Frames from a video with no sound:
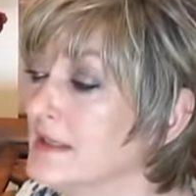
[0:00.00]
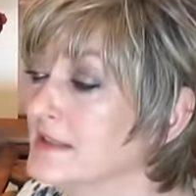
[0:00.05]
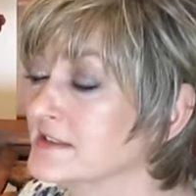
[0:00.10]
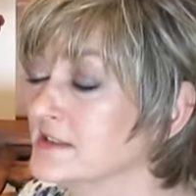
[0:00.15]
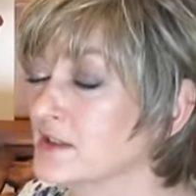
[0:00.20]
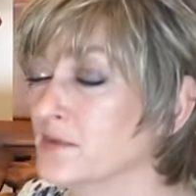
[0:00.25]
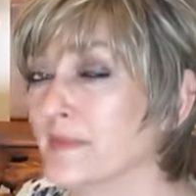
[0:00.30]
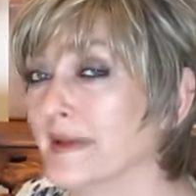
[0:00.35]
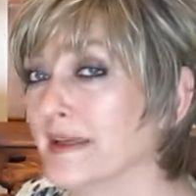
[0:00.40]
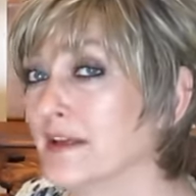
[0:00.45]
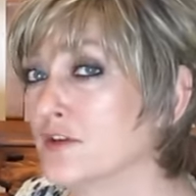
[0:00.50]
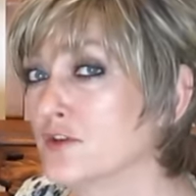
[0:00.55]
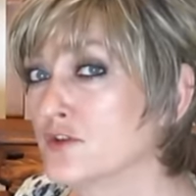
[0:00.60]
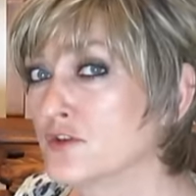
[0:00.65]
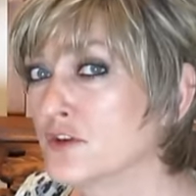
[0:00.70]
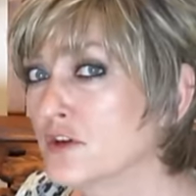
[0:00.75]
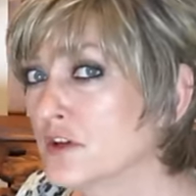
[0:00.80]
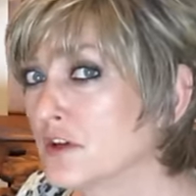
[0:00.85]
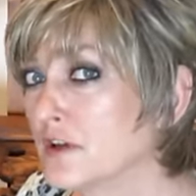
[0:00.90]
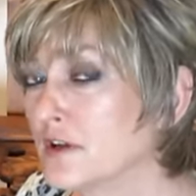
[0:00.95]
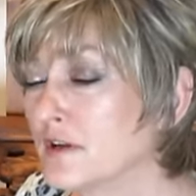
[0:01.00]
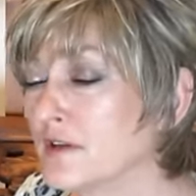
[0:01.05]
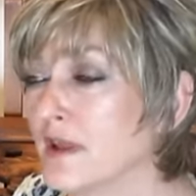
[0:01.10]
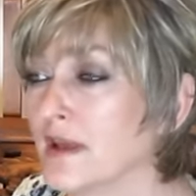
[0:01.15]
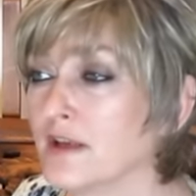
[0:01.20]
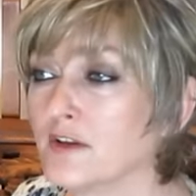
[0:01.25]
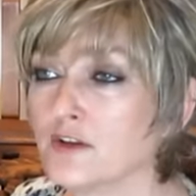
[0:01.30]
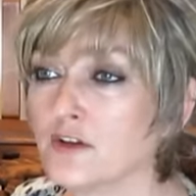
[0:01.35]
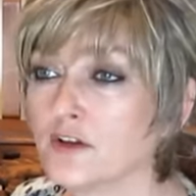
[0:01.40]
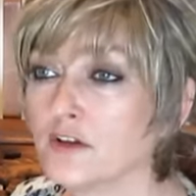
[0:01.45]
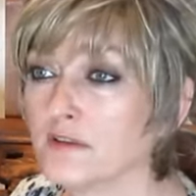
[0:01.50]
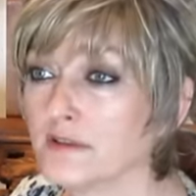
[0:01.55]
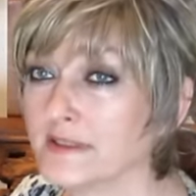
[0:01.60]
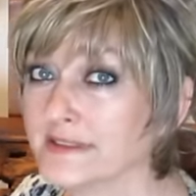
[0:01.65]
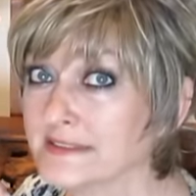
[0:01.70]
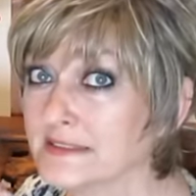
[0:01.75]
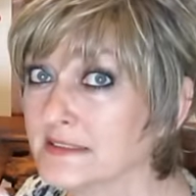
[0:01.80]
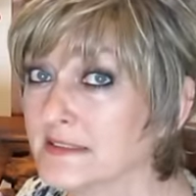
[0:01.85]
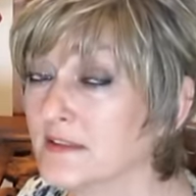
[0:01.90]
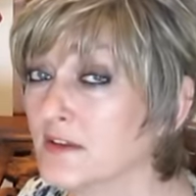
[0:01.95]
So make sure that you're
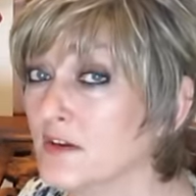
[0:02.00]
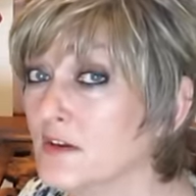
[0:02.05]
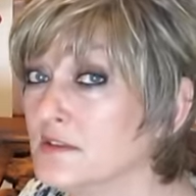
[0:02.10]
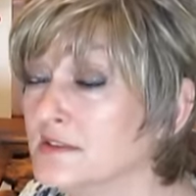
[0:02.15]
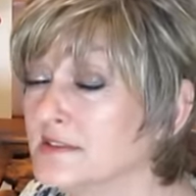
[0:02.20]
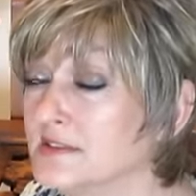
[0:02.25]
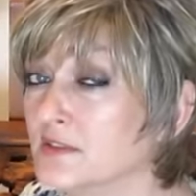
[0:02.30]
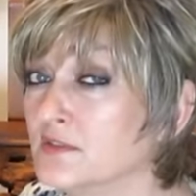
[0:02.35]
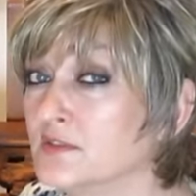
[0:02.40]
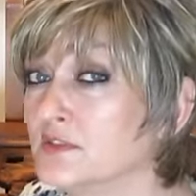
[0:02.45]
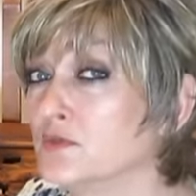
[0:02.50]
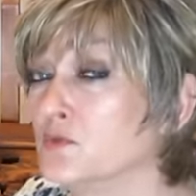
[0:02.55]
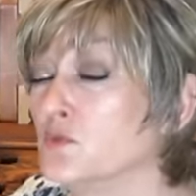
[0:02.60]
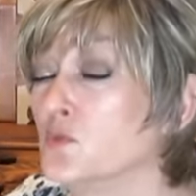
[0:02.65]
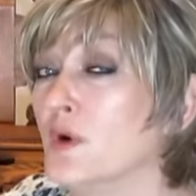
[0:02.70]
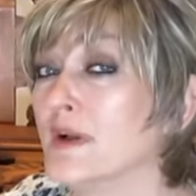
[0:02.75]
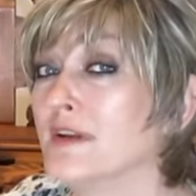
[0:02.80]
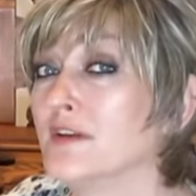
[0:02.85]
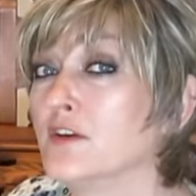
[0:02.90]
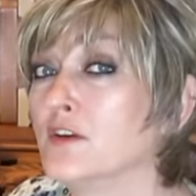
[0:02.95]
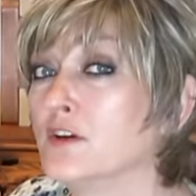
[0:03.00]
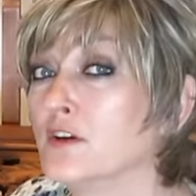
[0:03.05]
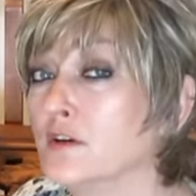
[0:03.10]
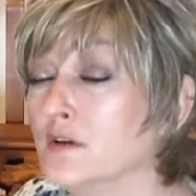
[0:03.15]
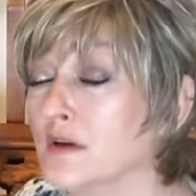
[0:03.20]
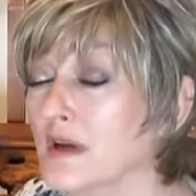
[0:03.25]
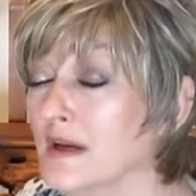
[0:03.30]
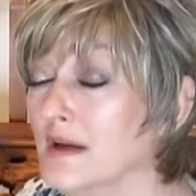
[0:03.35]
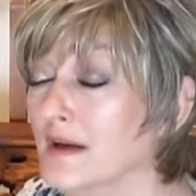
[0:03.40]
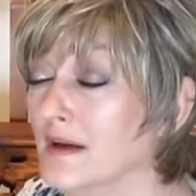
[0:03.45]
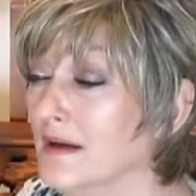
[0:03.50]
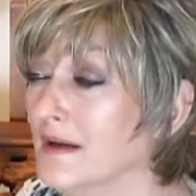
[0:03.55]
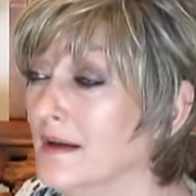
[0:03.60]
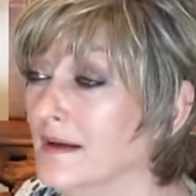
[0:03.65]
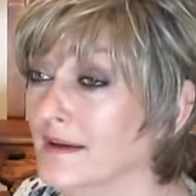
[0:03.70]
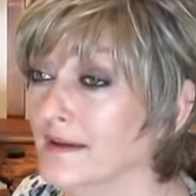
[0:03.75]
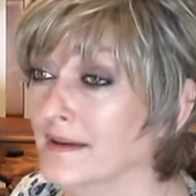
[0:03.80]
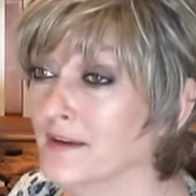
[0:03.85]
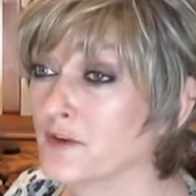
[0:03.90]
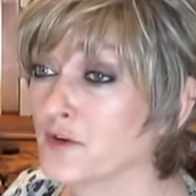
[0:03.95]
listening also to what your
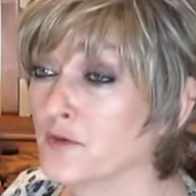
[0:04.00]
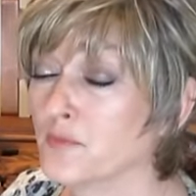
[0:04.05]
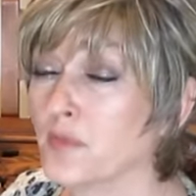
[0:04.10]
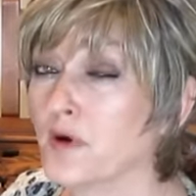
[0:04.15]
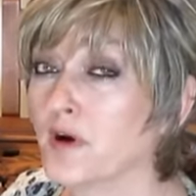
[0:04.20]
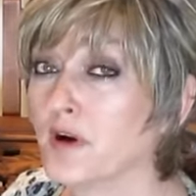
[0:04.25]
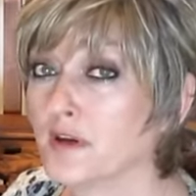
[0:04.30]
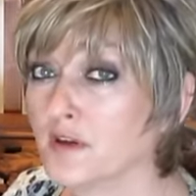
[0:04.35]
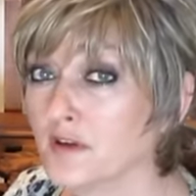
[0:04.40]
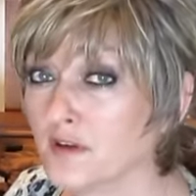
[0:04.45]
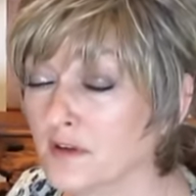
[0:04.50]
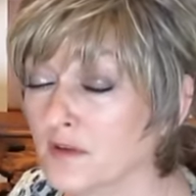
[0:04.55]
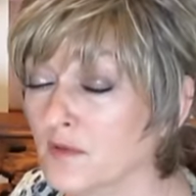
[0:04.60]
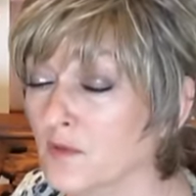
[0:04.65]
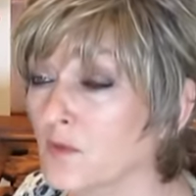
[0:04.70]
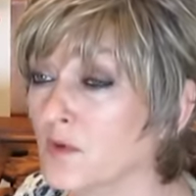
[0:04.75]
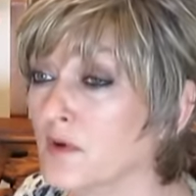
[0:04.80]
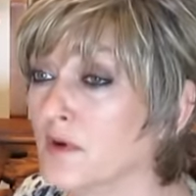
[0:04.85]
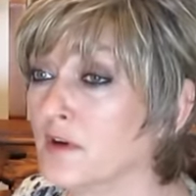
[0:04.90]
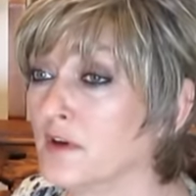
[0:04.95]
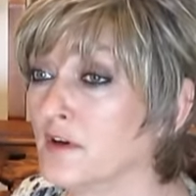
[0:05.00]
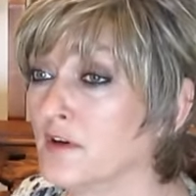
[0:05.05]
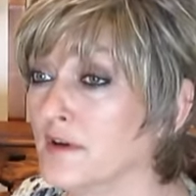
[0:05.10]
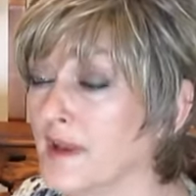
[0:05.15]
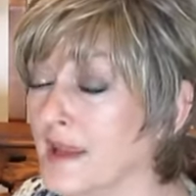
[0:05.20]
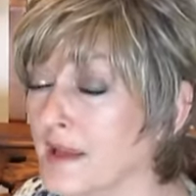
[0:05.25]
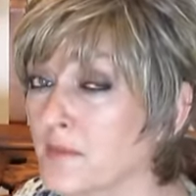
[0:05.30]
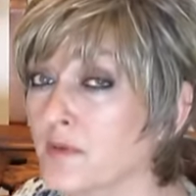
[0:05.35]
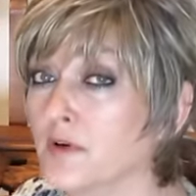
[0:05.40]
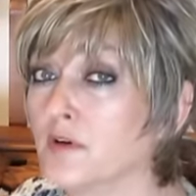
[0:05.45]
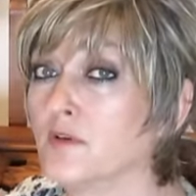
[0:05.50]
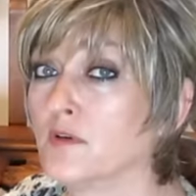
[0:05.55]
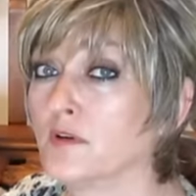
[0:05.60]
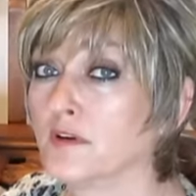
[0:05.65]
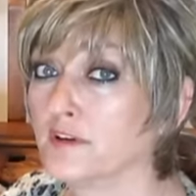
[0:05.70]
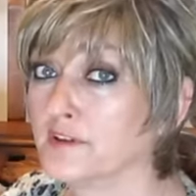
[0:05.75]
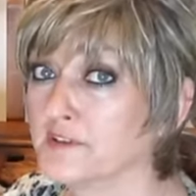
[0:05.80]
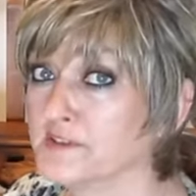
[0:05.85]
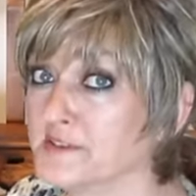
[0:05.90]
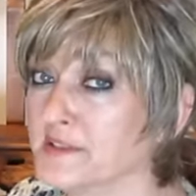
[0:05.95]
either partner or your neighbor or
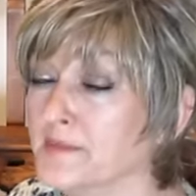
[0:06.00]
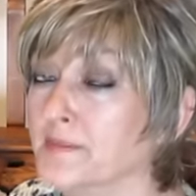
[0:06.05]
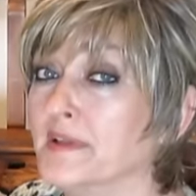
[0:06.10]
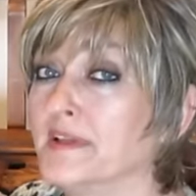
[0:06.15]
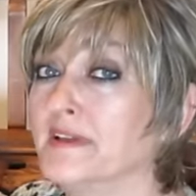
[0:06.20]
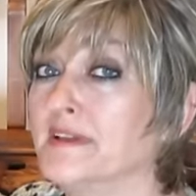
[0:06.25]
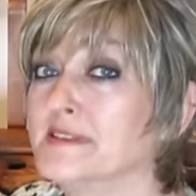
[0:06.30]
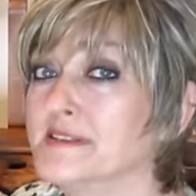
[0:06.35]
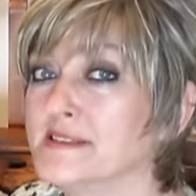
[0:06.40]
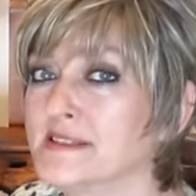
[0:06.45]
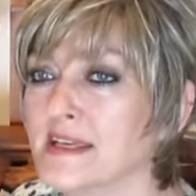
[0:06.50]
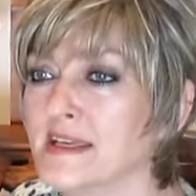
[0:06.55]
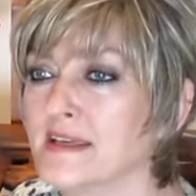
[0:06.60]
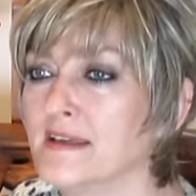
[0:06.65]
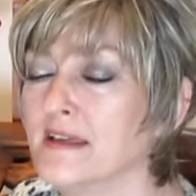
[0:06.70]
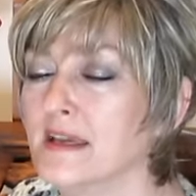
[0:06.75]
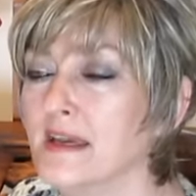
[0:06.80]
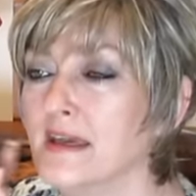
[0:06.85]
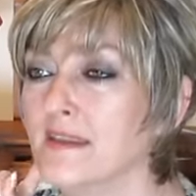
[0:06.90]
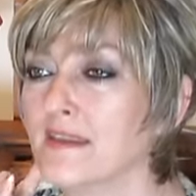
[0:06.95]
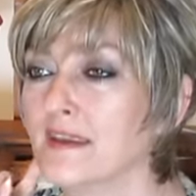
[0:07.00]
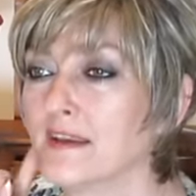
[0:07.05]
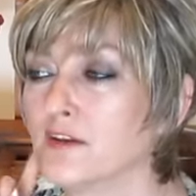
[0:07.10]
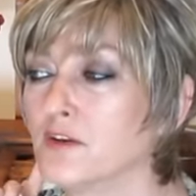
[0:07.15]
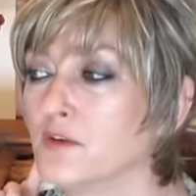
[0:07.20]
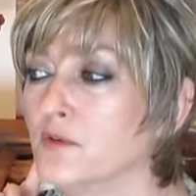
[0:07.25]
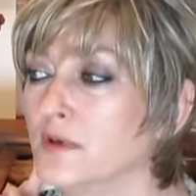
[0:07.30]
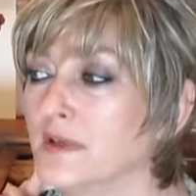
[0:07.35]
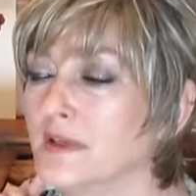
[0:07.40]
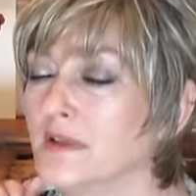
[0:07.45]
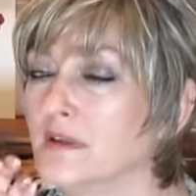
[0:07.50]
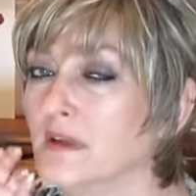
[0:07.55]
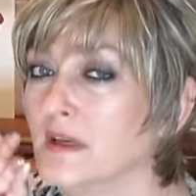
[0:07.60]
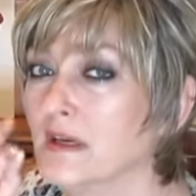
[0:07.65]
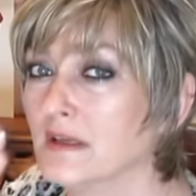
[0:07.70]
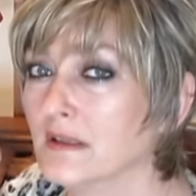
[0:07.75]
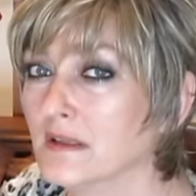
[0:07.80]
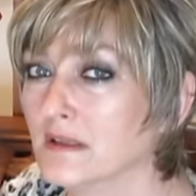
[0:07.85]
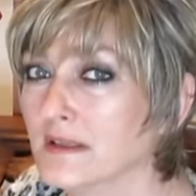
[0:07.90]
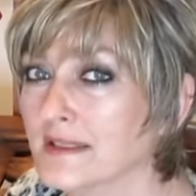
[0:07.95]
your sibling is saying, that you can
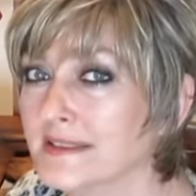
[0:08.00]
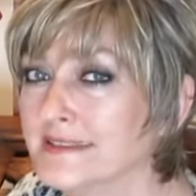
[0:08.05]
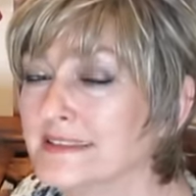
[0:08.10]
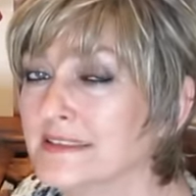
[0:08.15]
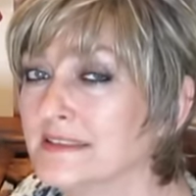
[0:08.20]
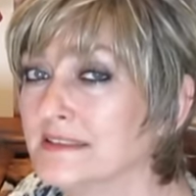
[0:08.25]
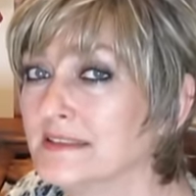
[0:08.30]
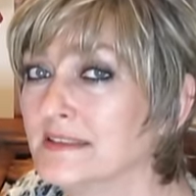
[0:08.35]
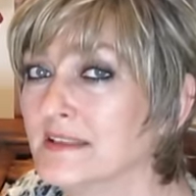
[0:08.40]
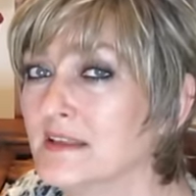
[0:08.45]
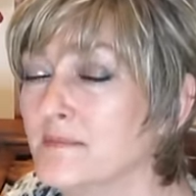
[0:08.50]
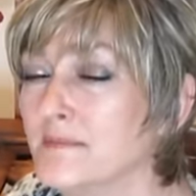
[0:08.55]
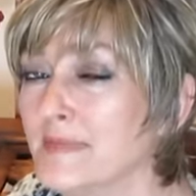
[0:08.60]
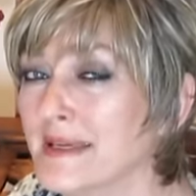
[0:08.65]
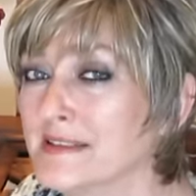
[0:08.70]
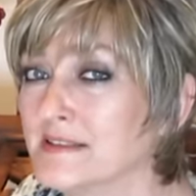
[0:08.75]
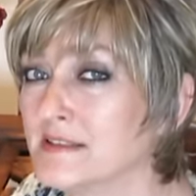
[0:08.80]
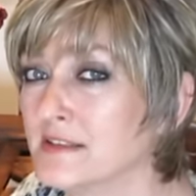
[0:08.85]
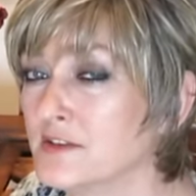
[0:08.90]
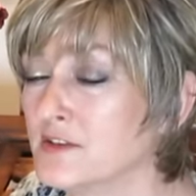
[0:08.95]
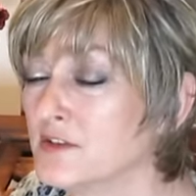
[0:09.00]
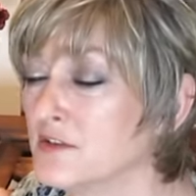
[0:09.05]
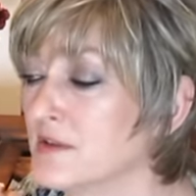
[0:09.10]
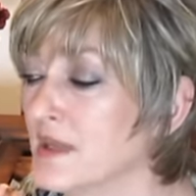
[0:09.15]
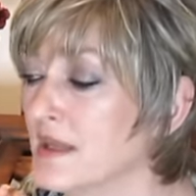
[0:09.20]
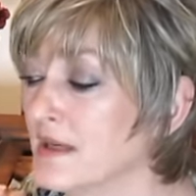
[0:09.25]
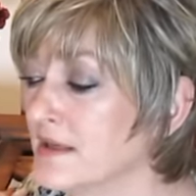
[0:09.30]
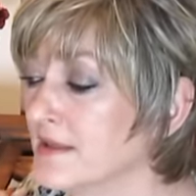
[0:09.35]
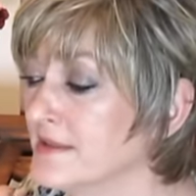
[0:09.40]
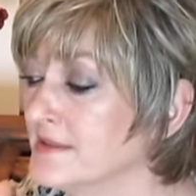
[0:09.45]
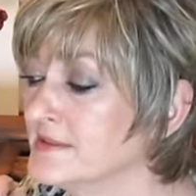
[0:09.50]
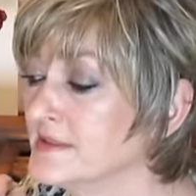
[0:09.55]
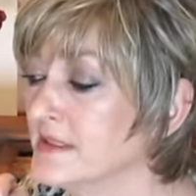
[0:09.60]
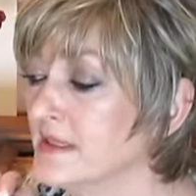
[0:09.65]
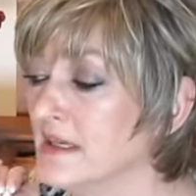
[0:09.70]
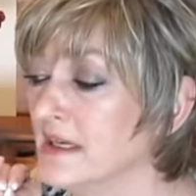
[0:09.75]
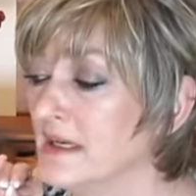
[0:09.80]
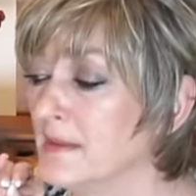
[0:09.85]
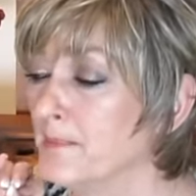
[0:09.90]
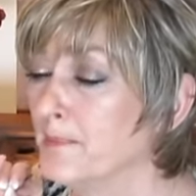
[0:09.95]
listen to the message that is
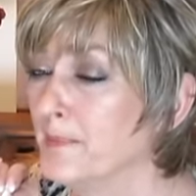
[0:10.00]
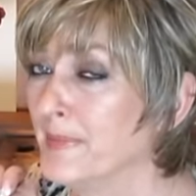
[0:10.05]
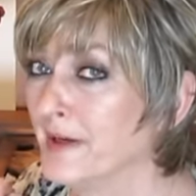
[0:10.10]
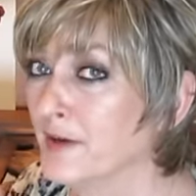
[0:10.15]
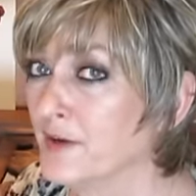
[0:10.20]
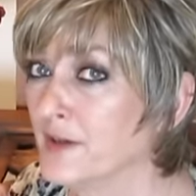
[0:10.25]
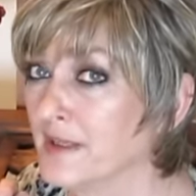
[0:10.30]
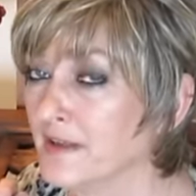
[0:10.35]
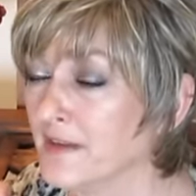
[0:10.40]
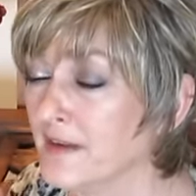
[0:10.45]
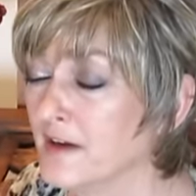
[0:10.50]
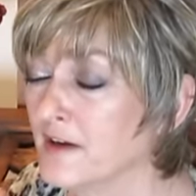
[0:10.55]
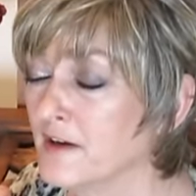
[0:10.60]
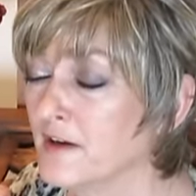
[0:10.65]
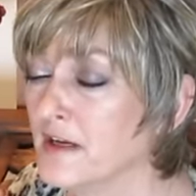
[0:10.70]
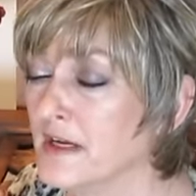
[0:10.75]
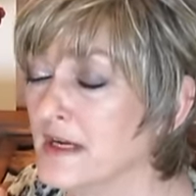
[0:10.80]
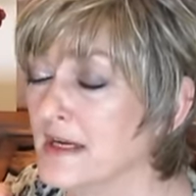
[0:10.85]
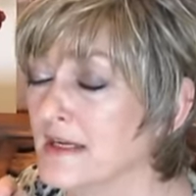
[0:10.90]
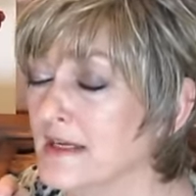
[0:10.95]
buried there.